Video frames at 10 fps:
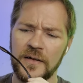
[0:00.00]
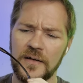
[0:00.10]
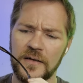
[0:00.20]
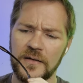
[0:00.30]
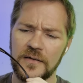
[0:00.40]

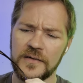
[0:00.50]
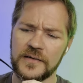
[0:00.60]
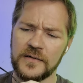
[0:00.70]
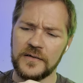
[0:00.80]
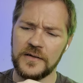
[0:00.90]
And
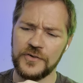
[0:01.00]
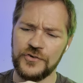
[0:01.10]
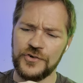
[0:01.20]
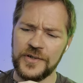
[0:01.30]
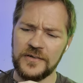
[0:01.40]

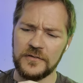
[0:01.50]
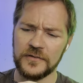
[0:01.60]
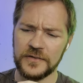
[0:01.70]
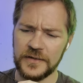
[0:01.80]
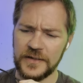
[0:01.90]

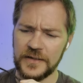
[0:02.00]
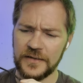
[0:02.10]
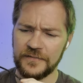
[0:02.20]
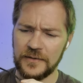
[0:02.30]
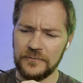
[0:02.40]
generally,
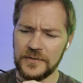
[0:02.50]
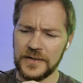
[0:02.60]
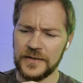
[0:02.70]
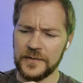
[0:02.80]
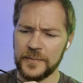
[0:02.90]
if I
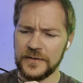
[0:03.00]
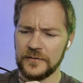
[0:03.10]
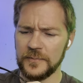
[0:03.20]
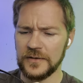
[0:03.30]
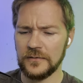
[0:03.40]
wanted it to be a
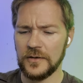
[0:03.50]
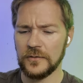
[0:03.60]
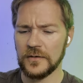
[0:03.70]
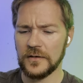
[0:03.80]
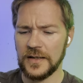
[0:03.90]
little bit
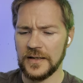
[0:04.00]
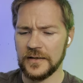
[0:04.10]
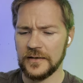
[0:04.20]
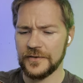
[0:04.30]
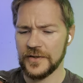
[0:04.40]
lower, I
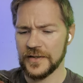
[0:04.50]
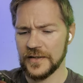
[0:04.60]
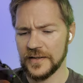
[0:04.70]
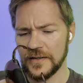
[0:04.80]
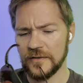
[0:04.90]
could adjust
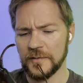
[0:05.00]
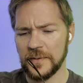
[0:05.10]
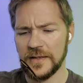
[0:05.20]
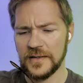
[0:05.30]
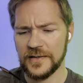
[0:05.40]
these nose
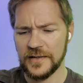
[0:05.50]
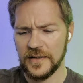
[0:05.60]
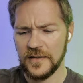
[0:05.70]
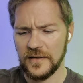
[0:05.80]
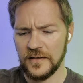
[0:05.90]
pads
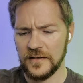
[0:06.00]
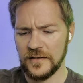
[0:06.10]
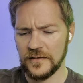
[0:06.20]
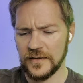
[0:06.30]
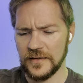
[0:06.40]

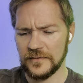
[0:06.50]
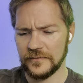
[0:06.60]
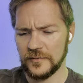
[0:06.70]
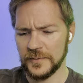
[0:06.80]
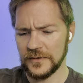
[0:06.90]
and get it a
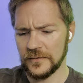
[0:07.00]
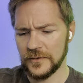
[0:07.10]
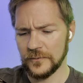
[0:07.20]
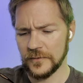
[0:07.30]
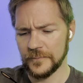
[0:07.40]
little bit
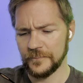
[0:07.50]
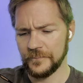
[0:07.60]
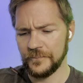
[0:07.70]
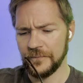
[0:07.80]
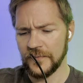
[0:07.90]
lower
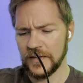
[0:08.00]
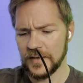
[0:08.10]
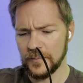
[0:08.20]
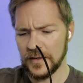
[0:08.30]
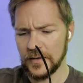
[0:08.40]

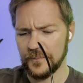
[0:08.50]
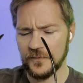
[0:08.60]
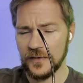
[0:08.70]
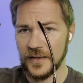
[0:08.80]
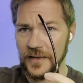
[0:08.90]
to make up
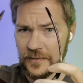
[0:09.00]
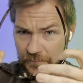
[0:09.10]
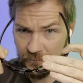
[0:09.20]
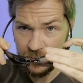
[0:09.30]
for that.